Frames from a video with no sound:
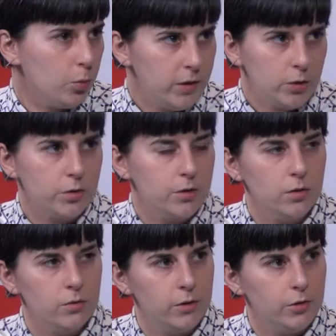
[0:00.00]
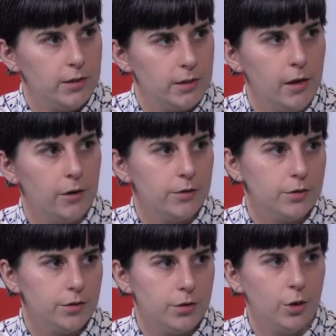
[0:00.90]
resources are very
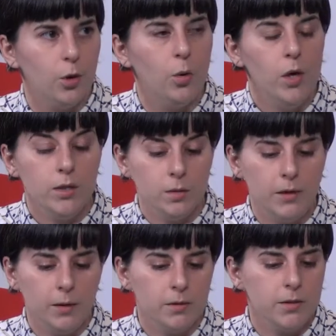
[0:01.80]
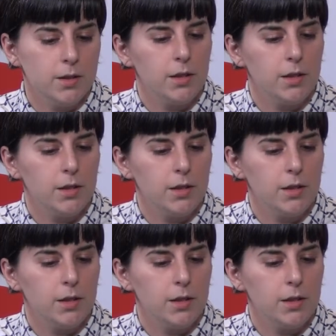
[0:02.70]
scarce. So to be able to